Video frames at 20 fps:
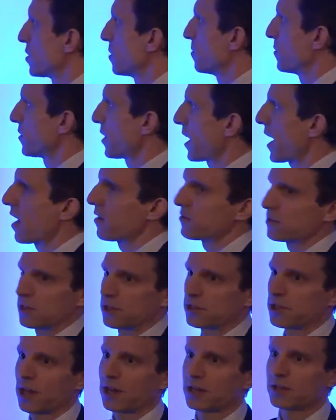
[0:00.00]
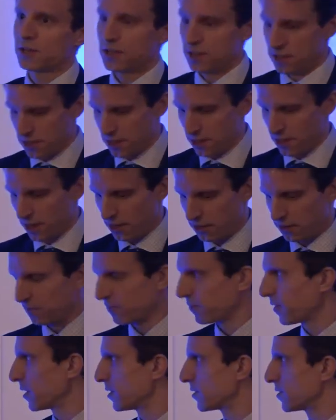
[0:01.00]
some of the housing challenges that London
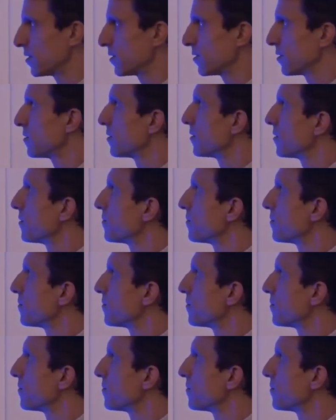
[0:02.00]
faces.